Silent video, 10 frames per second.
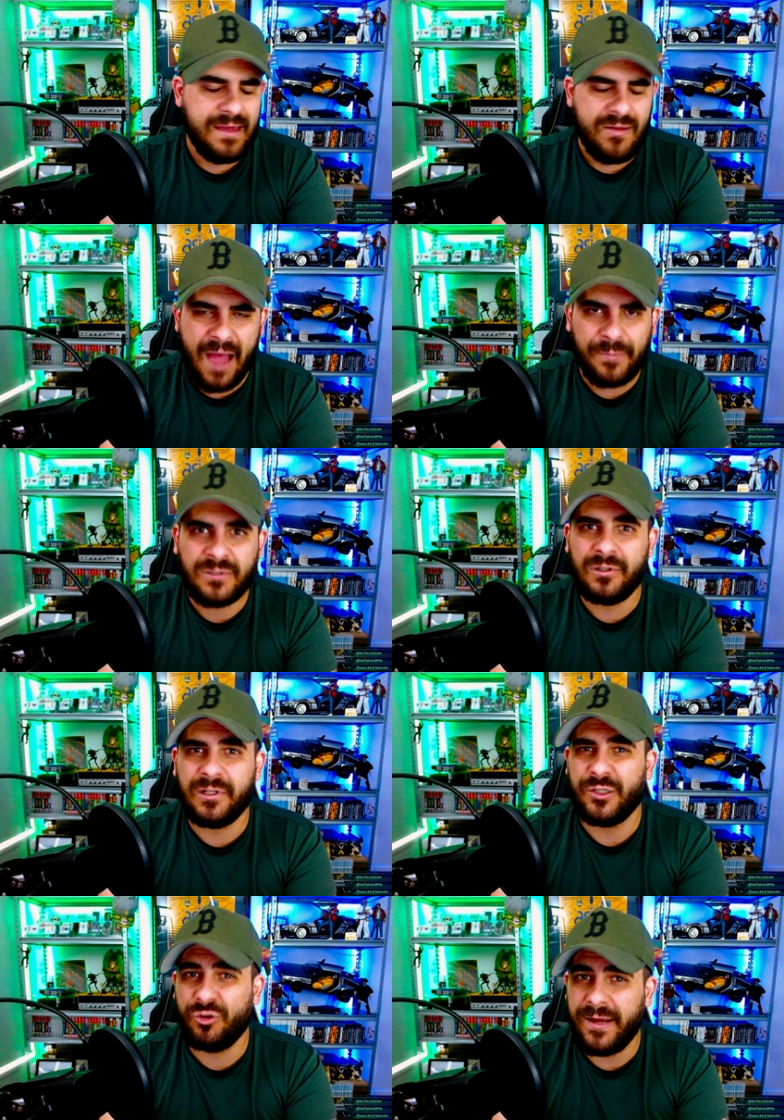
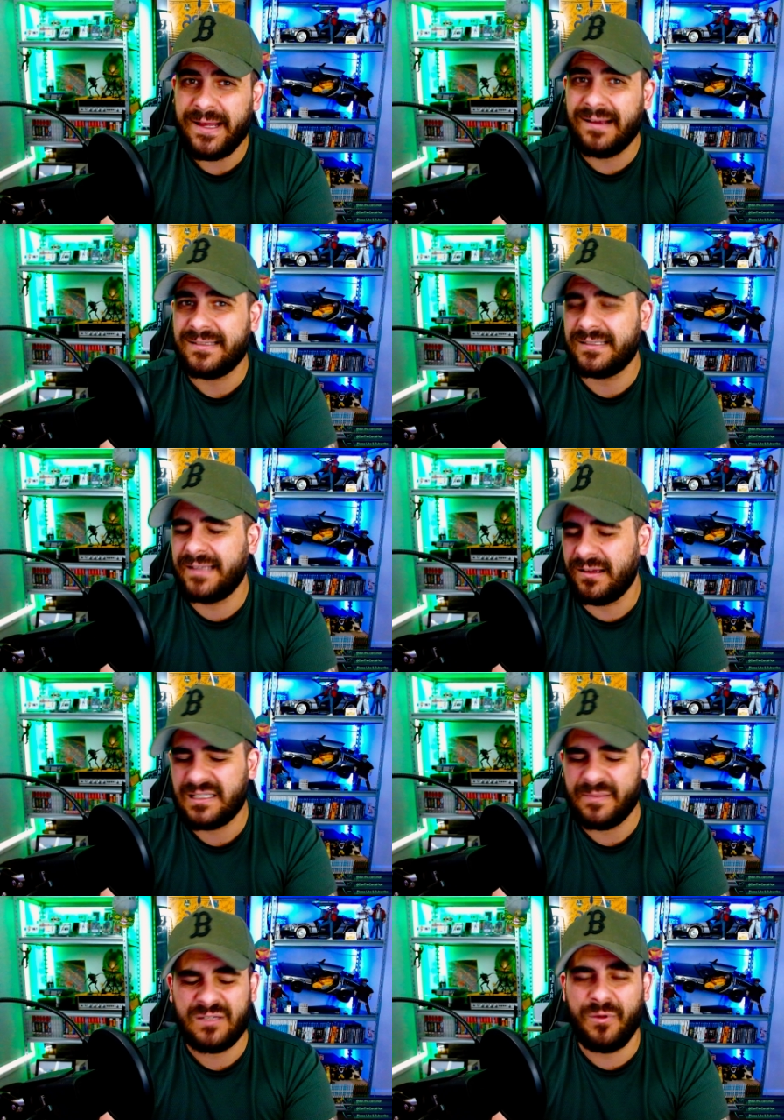absolutely treating us as
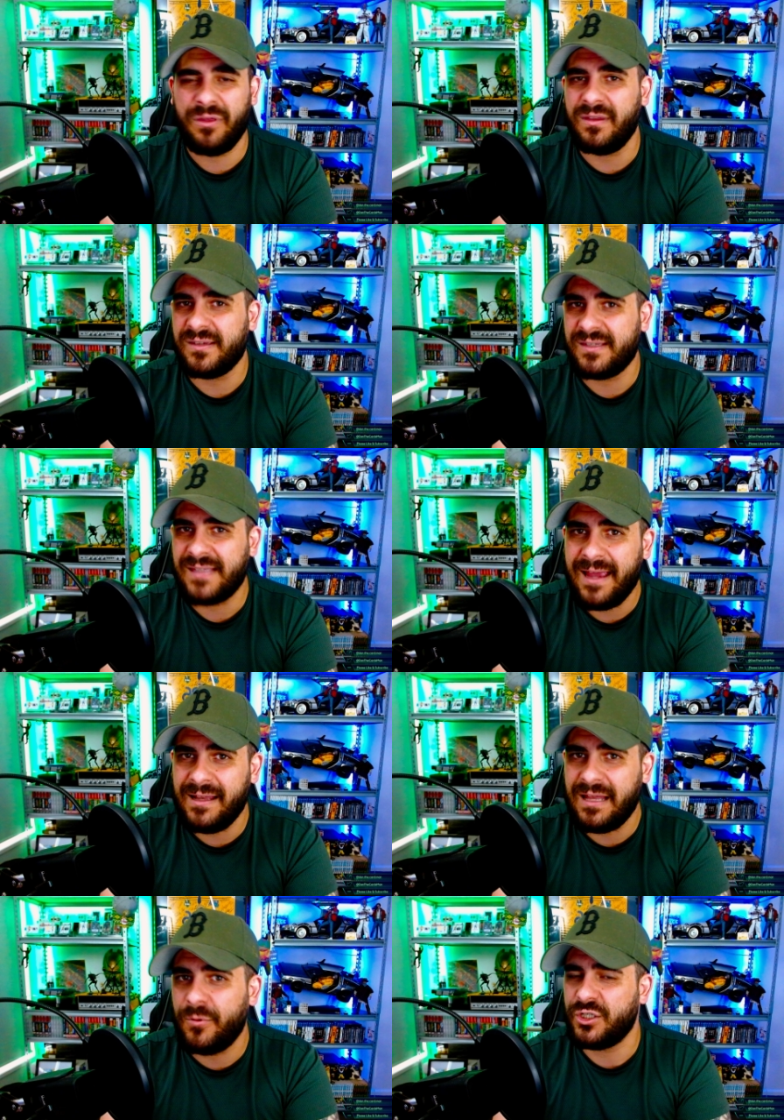customers with disdain.
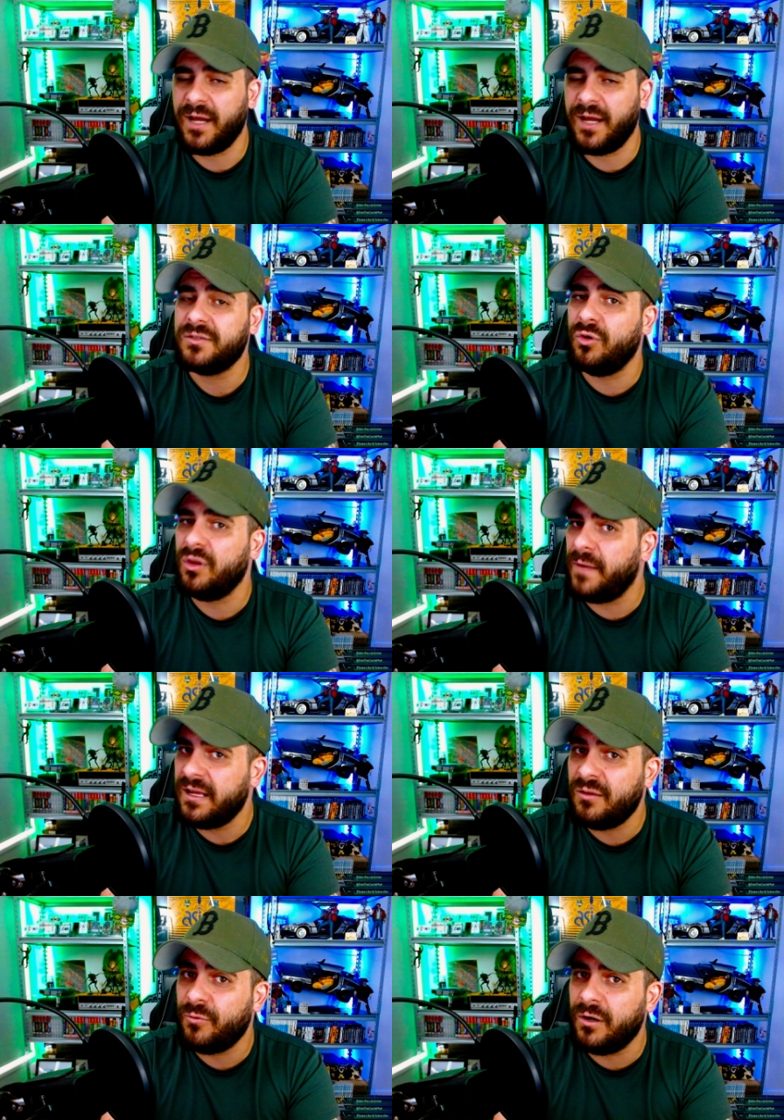They want to charge us all the money
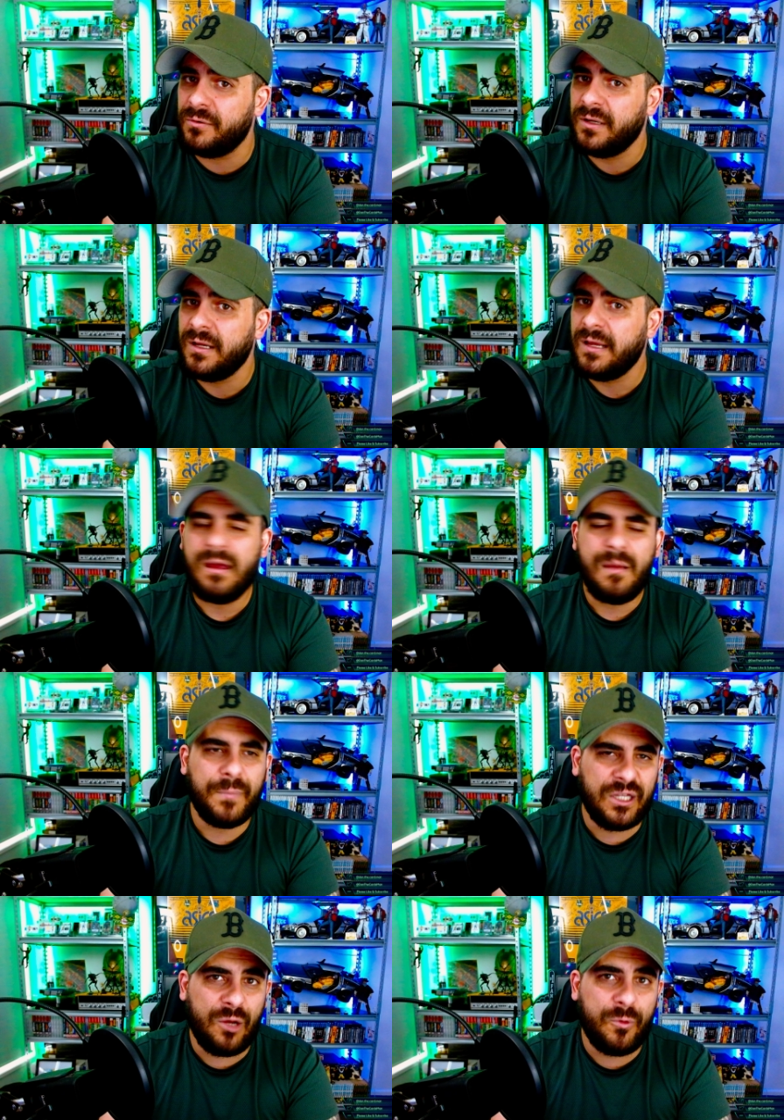in the world,
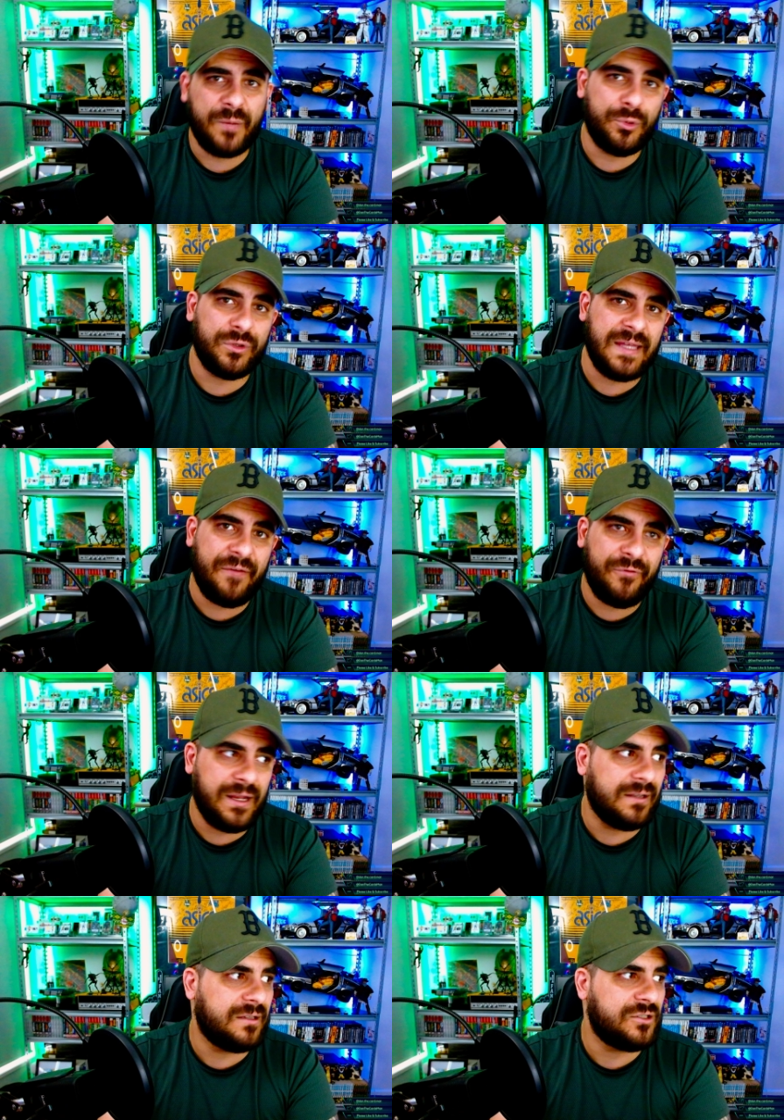but they don't want to put the effort
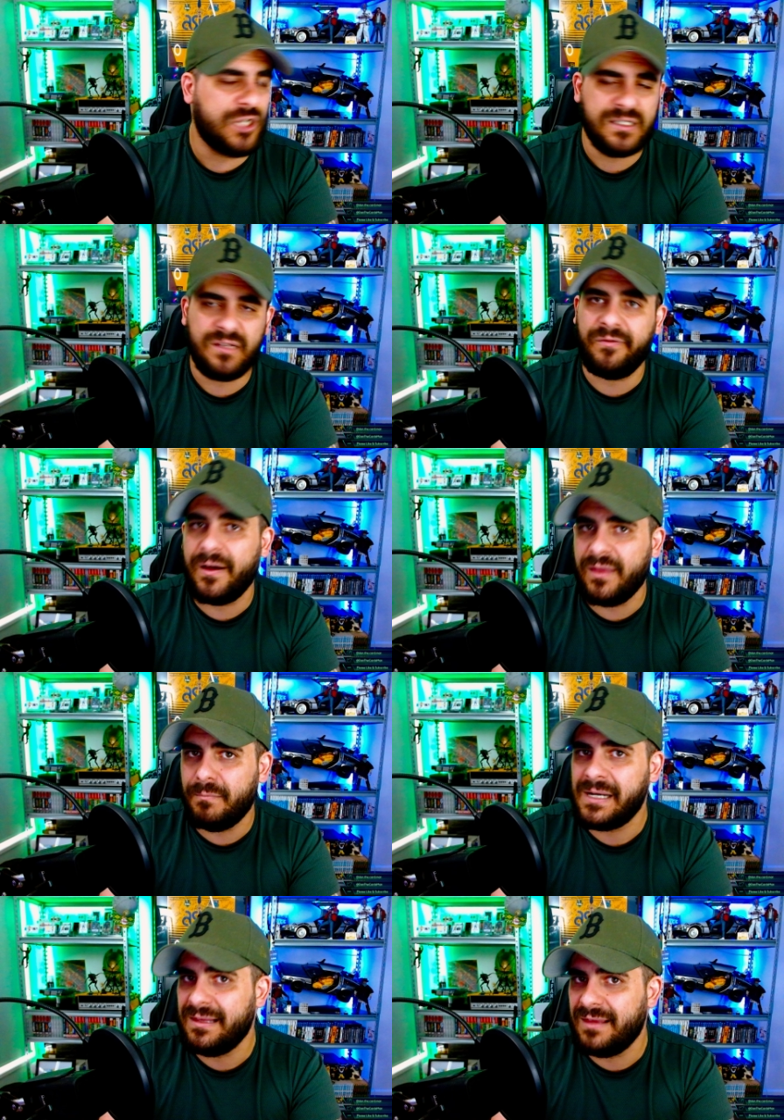in to justify the
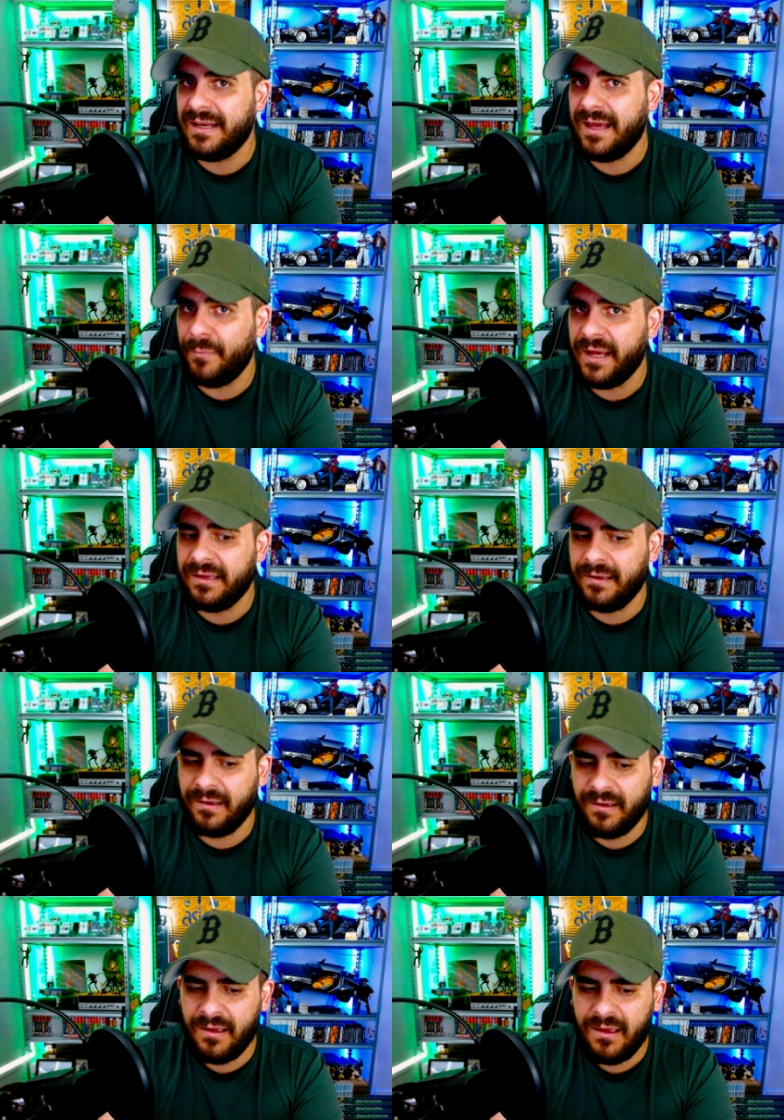money they're now making.
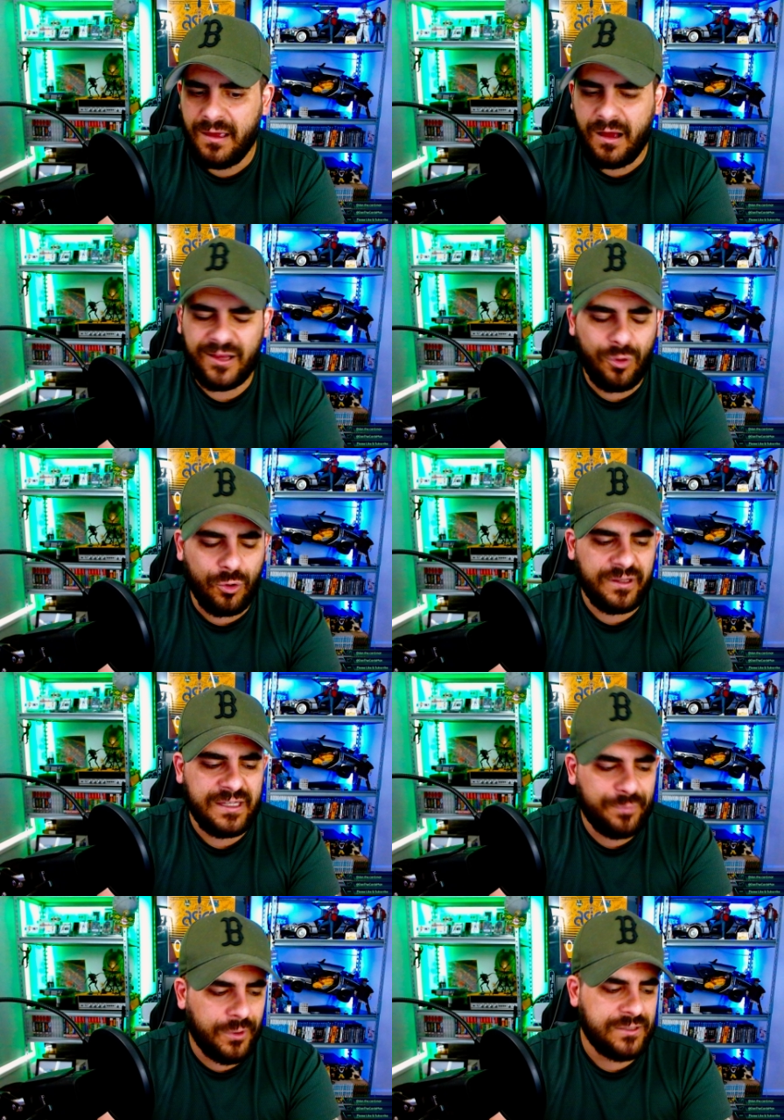I talk to
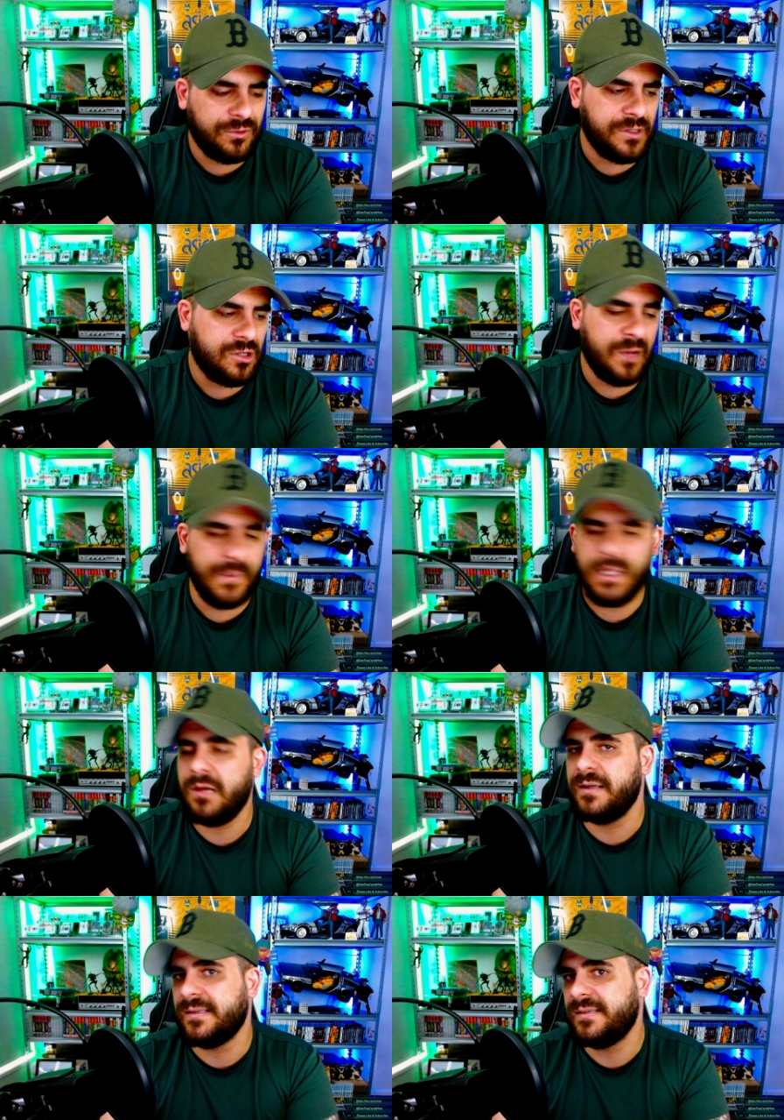these points all the time, and you
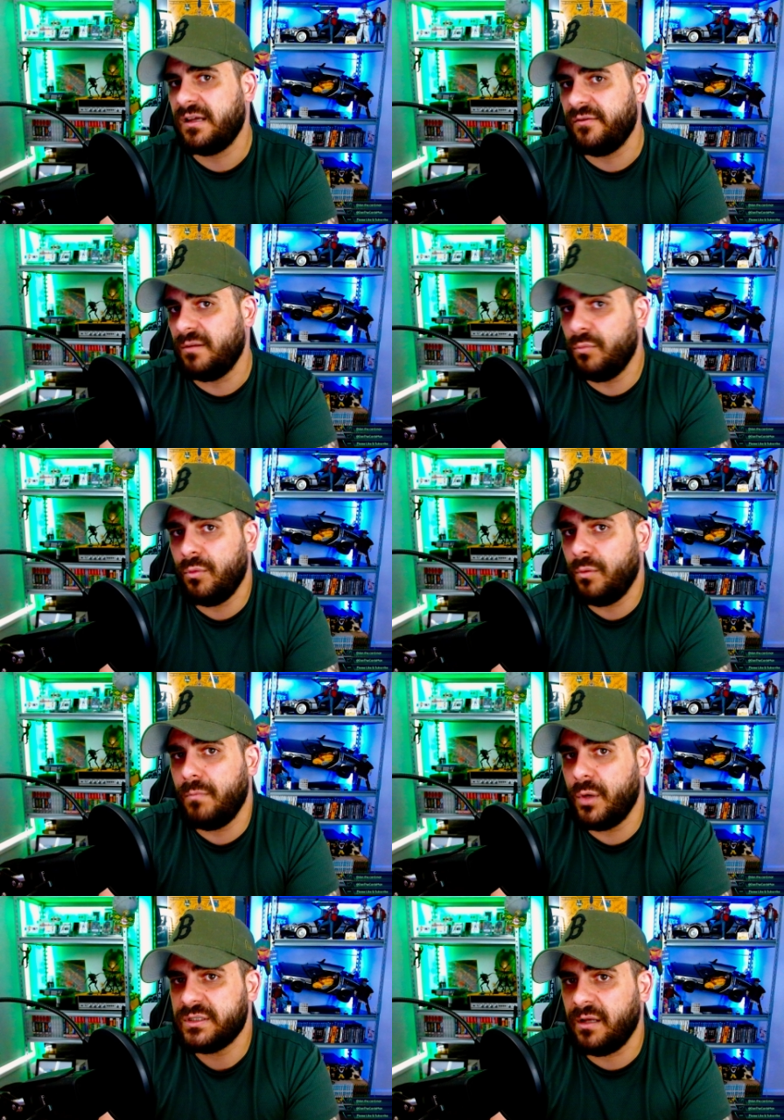guys are sick of it,
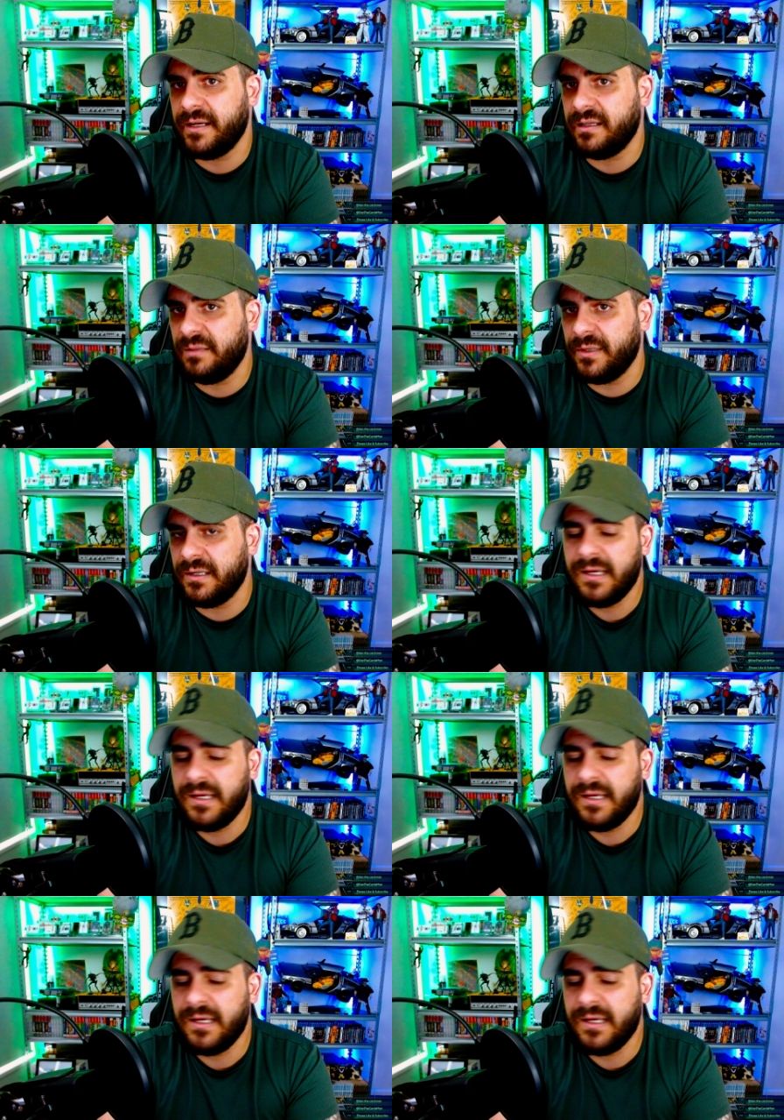most likely. But